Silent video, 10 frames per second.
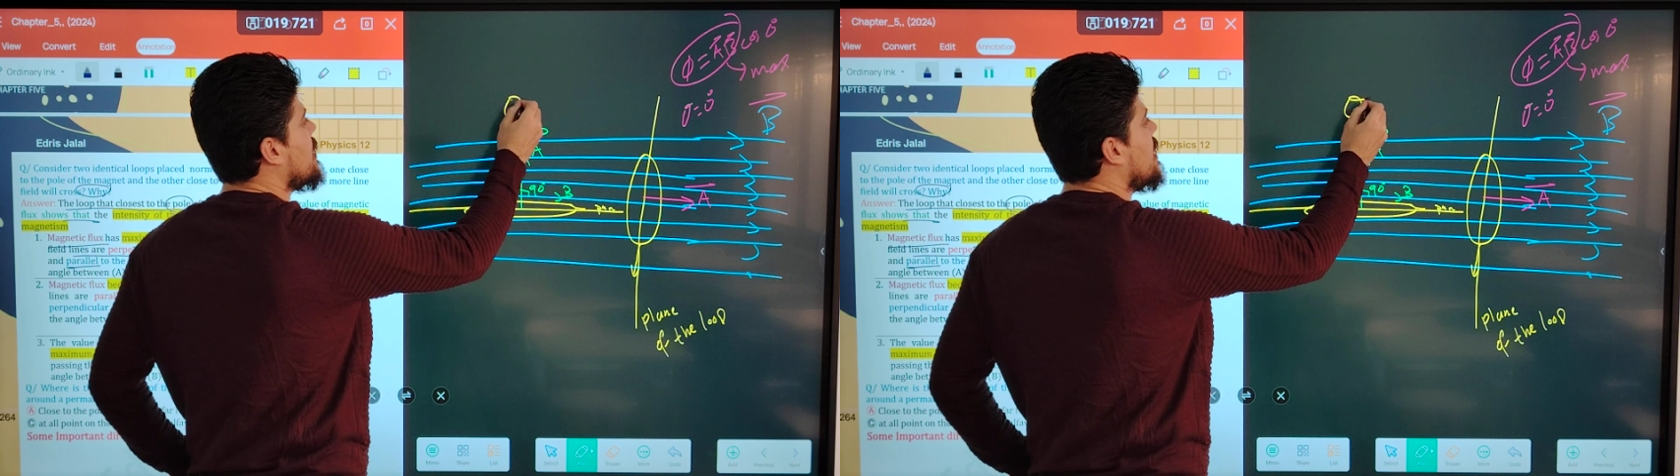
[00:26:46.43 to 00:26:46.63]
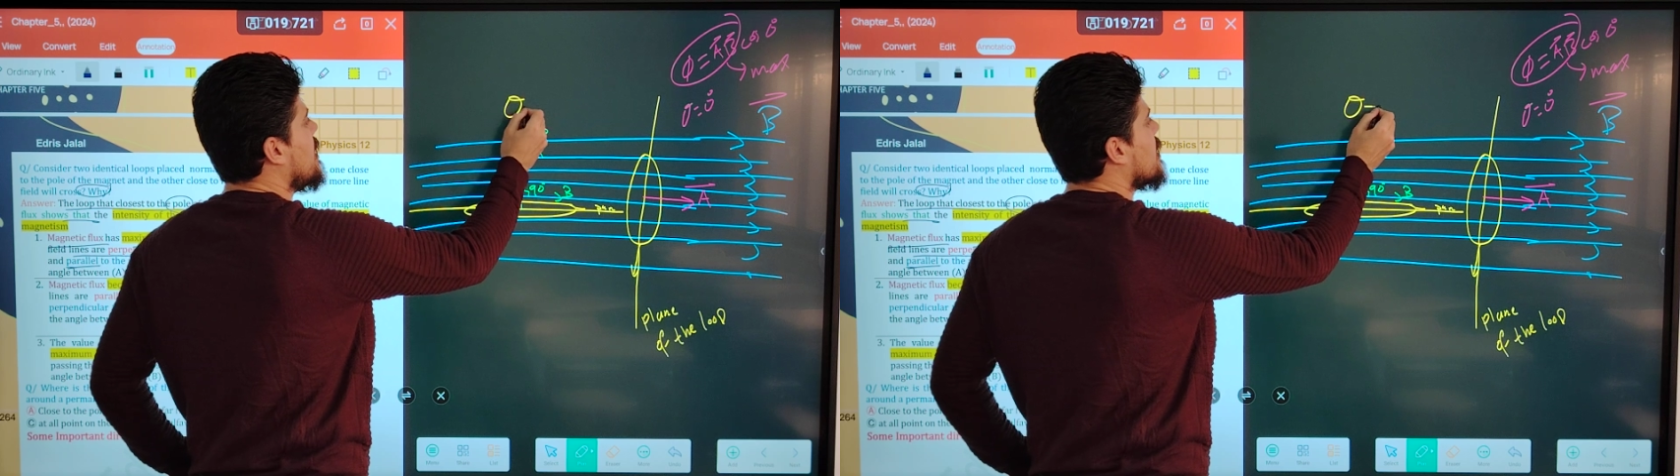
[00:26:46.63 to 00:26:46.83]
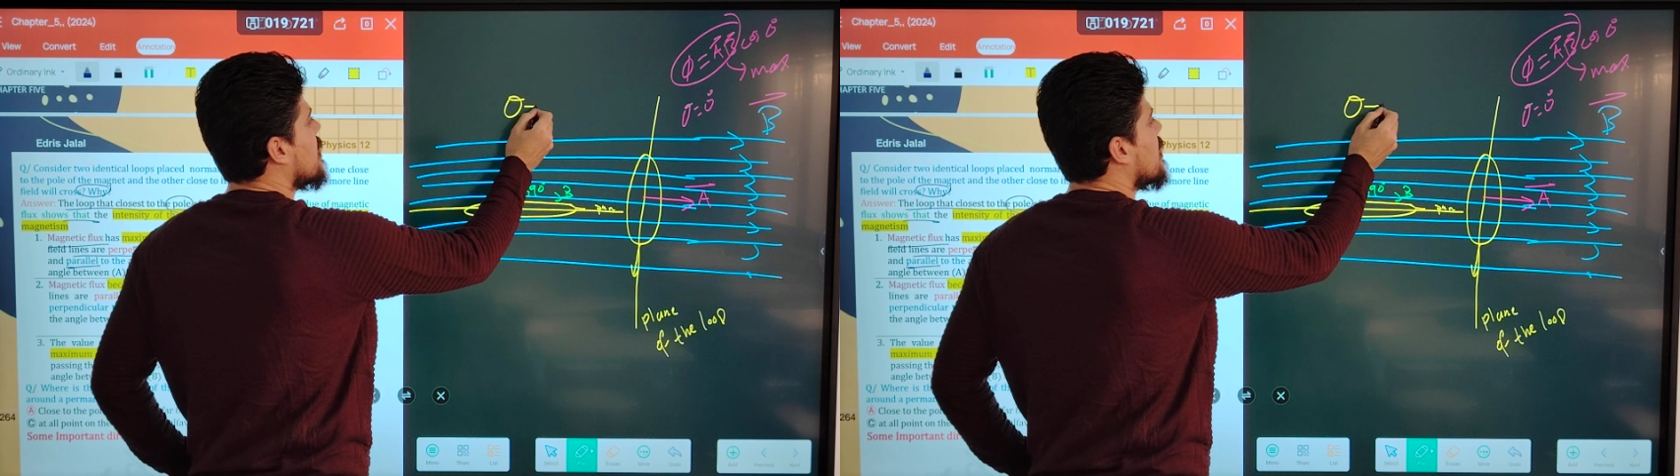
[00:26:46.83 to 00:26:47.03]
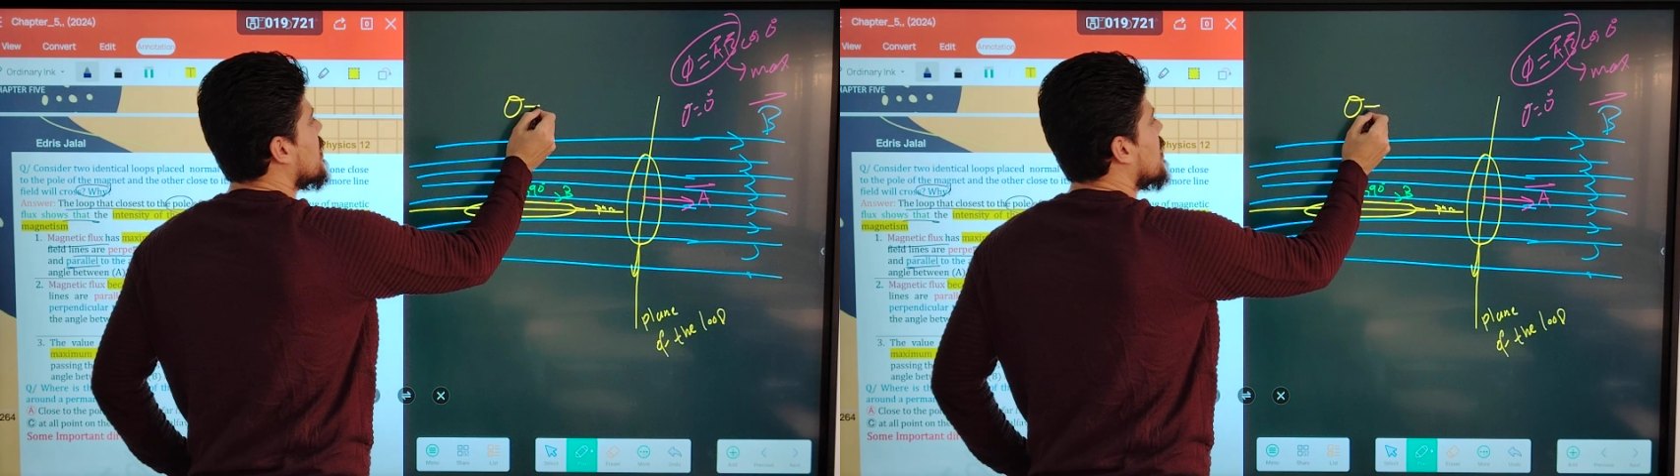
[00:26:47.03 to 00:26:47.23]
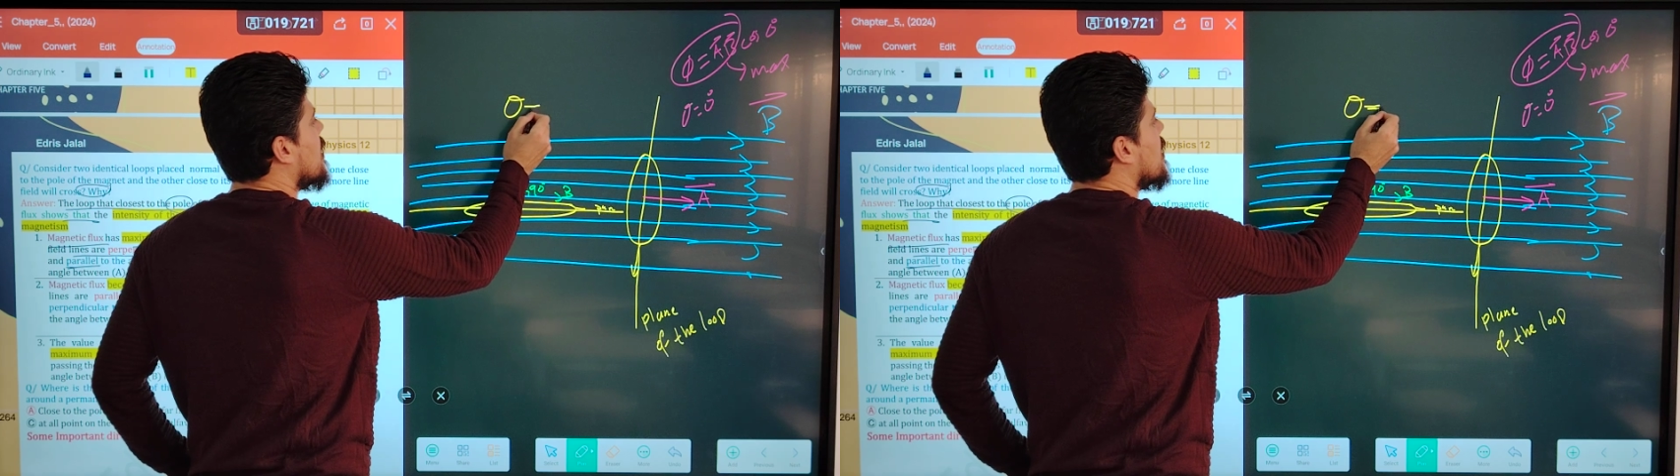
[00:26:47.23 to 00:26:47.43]
B
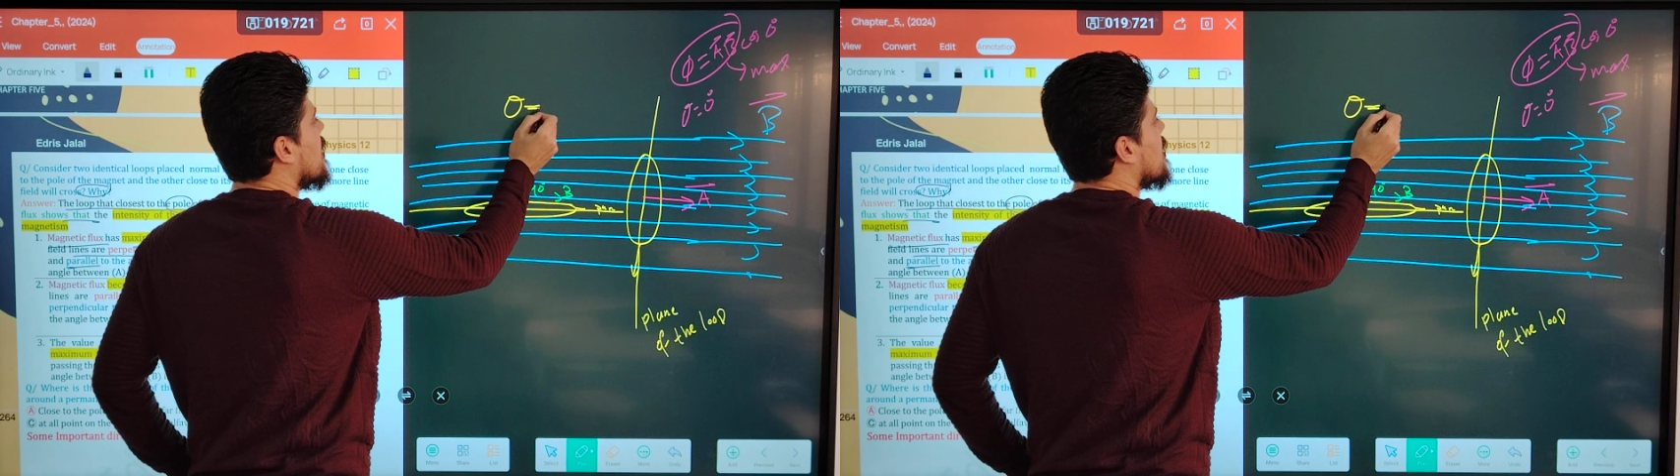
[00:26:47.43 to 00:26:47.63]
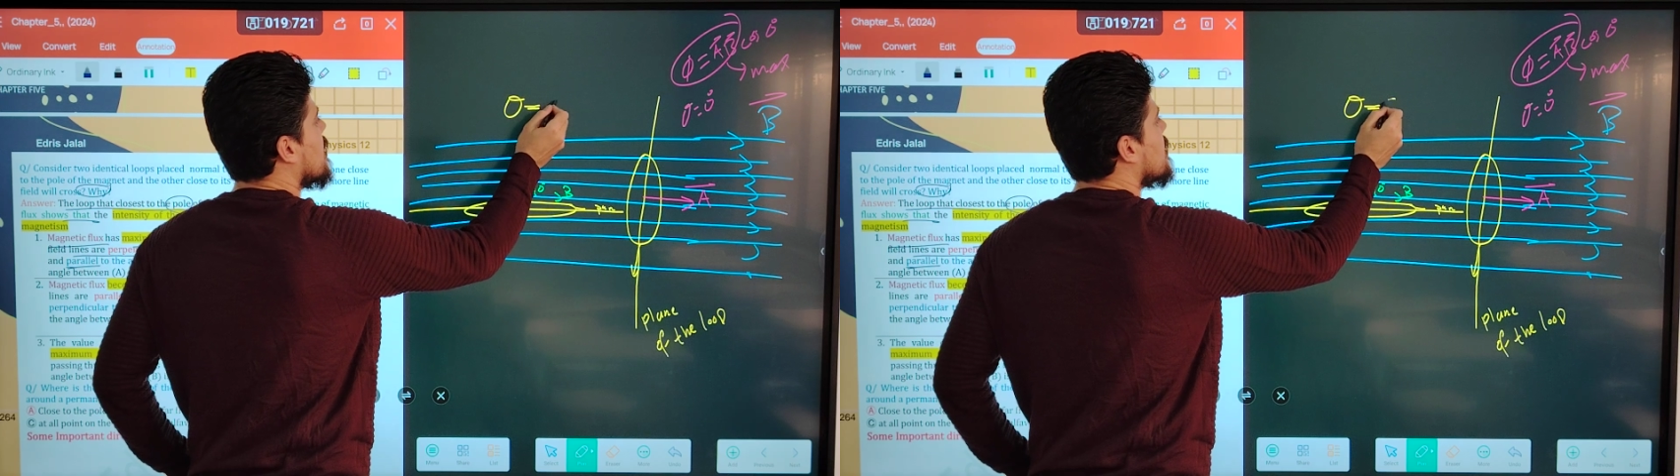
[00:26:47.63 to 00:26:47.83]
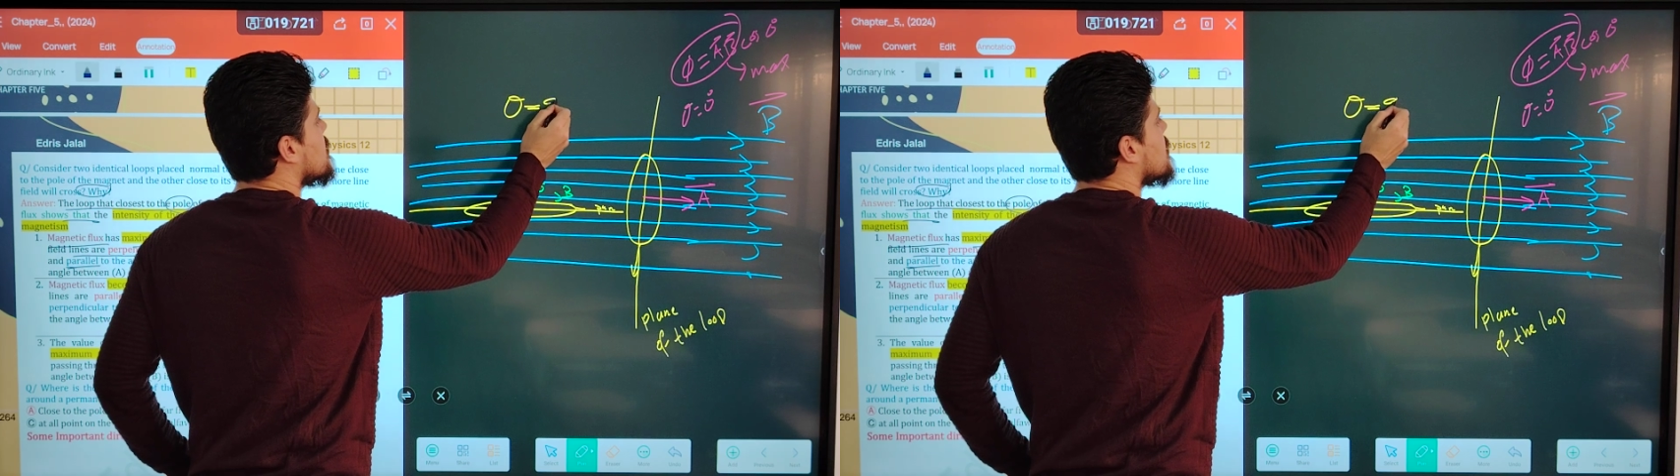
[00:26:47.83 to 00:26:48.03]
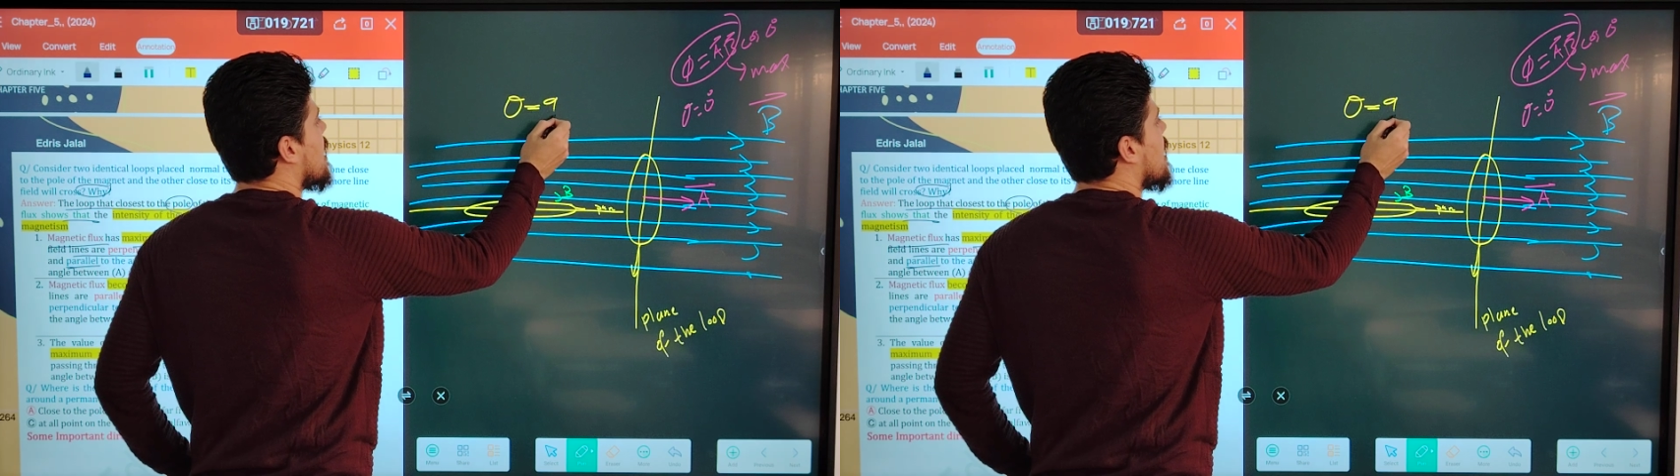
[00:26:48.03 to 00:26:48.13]
is